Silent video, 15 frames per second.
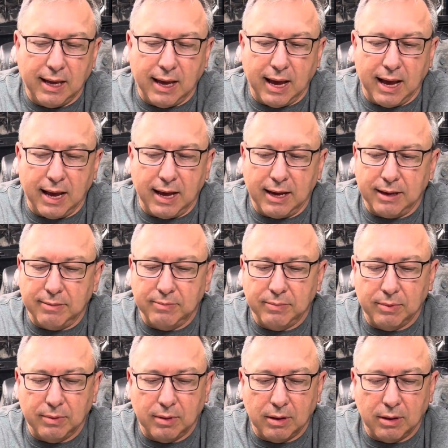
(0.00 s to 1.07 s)
Um,
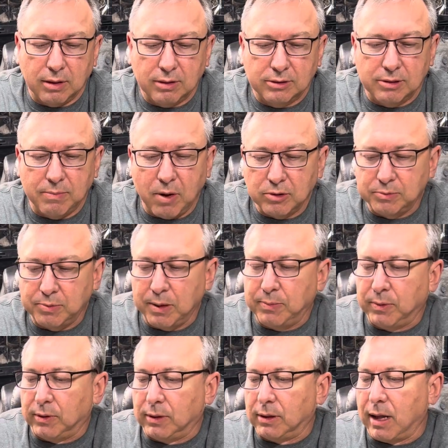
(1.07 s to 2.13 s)
so most
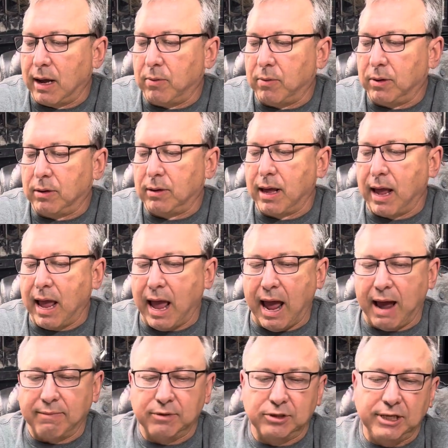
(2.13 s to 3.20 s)
people will
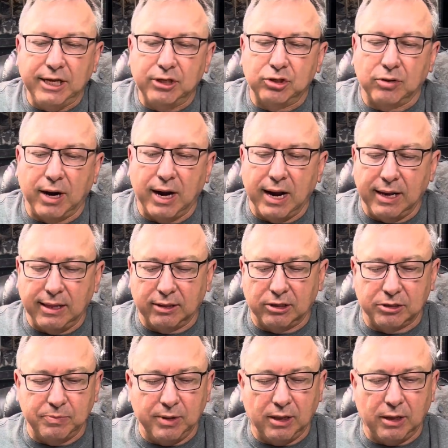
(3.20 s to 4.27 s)
have a seed tray that they
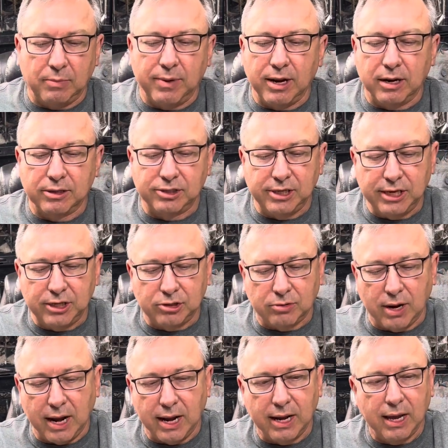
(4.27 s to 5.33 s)
spend a little money on a seed
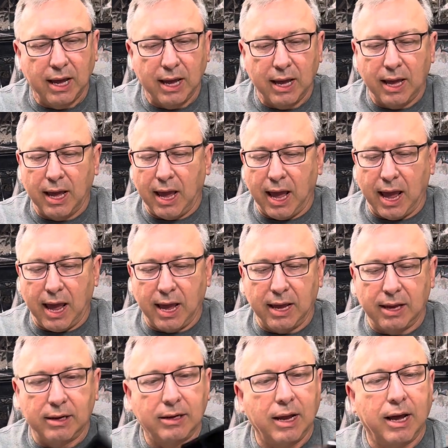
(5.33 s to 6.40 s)
tray,
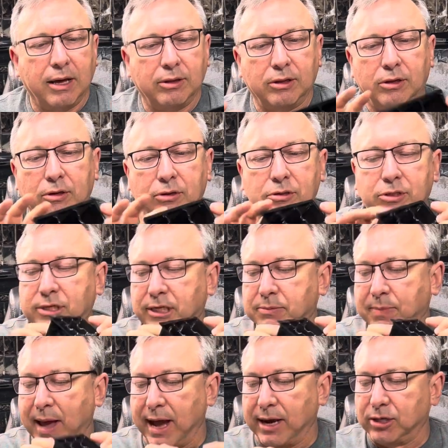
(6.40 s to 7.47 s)
and the little
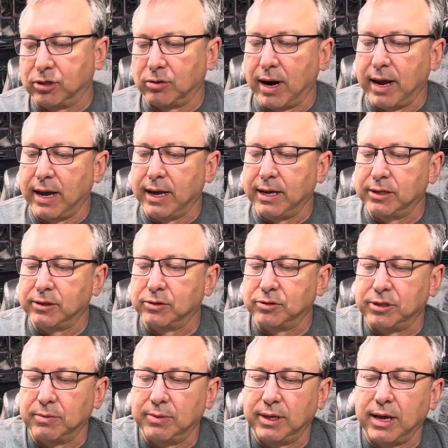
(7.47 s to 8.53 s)
6-pack trays, or
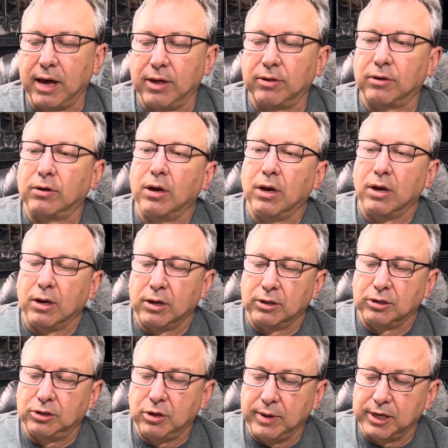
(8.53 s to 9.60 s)
some of the other
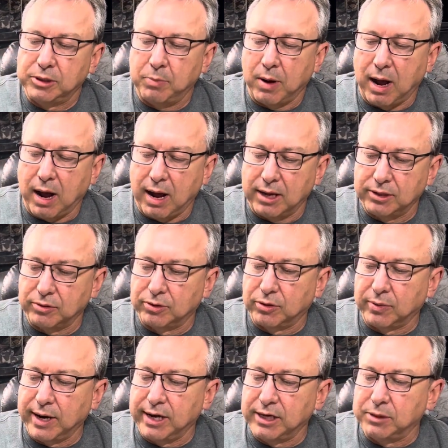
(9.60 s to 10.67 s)
2-inch pots, or
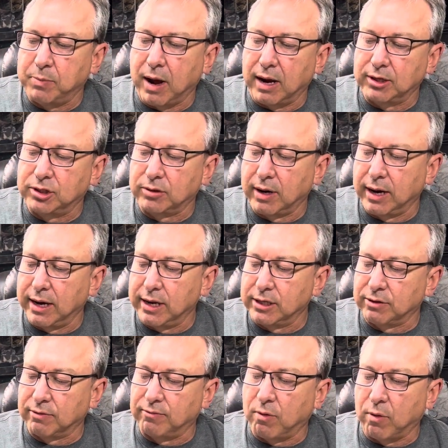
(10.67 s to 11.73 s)
3-inch pot trays,
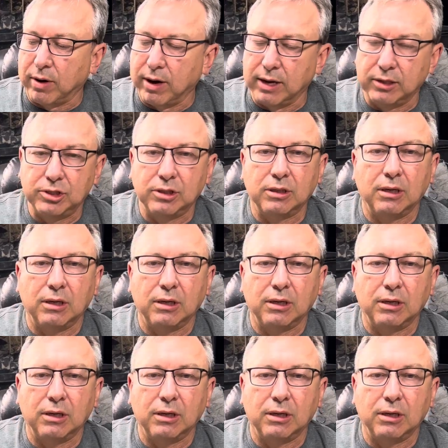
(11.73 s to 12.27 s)
or 4-inch.